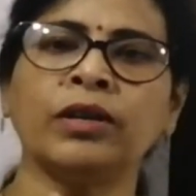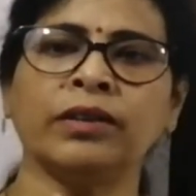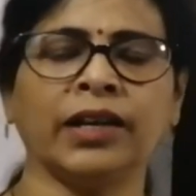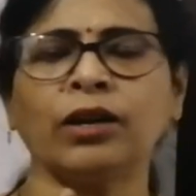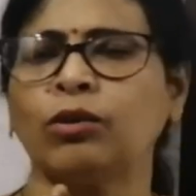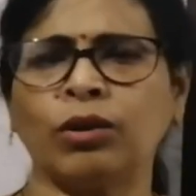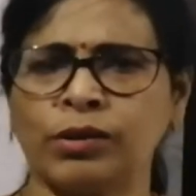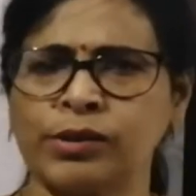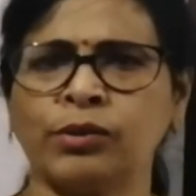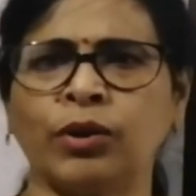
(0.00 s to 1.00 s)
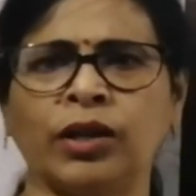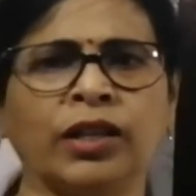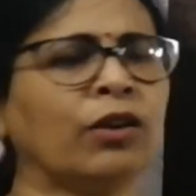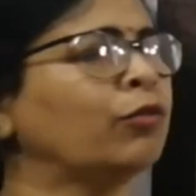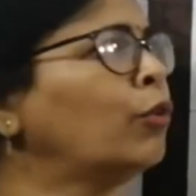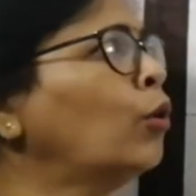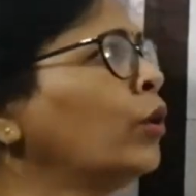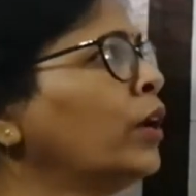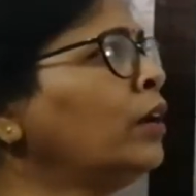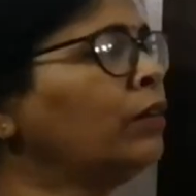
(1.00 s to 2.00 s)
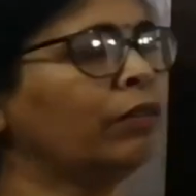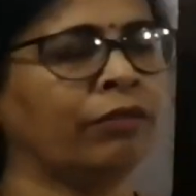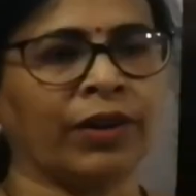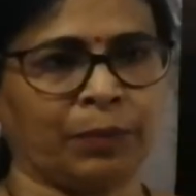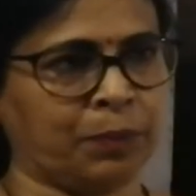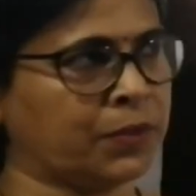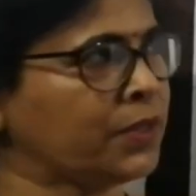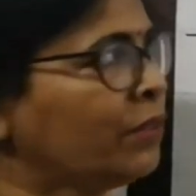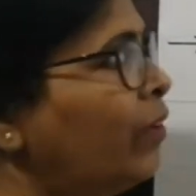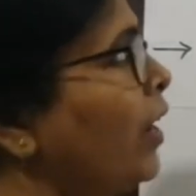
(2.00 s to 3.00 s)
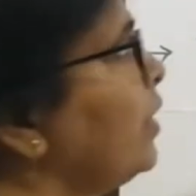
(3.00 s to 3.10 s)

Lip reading: they are also called the whorl wipes. Why